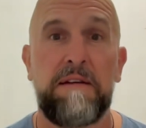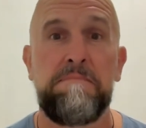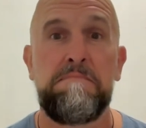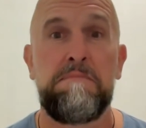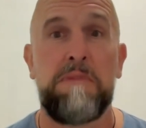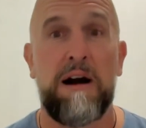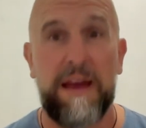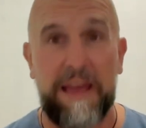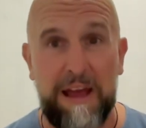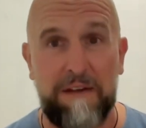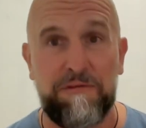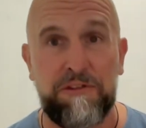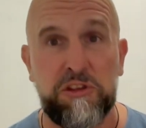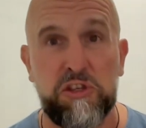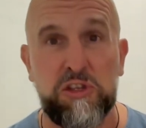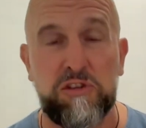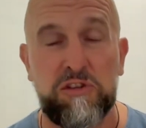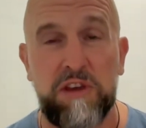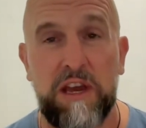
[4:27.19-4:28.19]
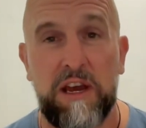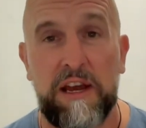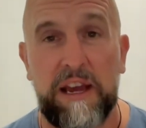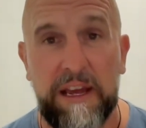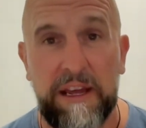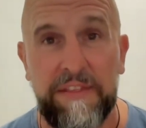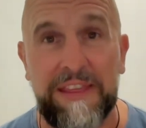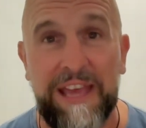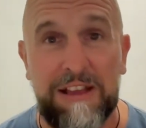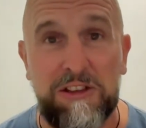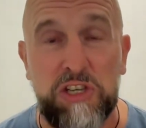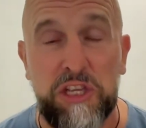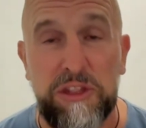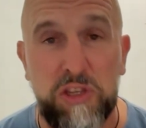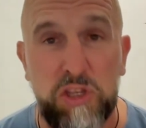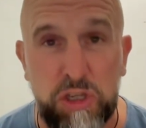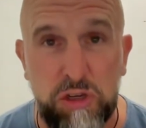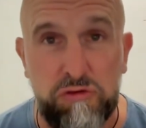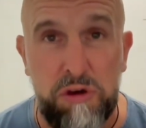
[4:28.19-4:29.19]
might have the edge in
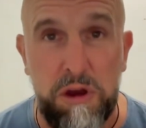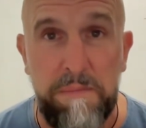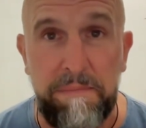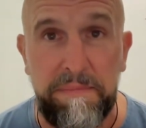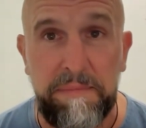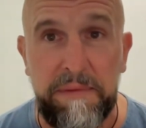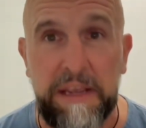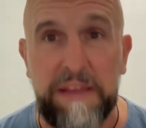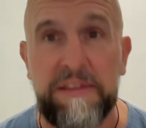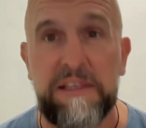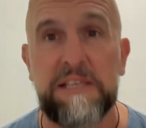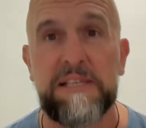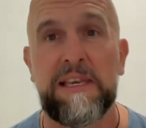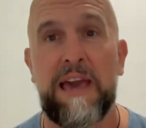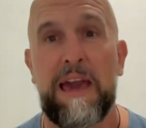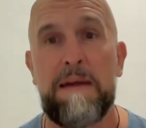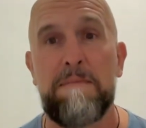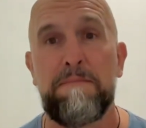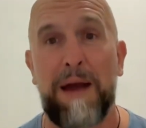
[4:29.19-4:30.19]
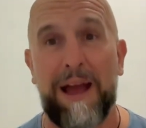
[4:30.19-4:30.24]
the scrum in this game.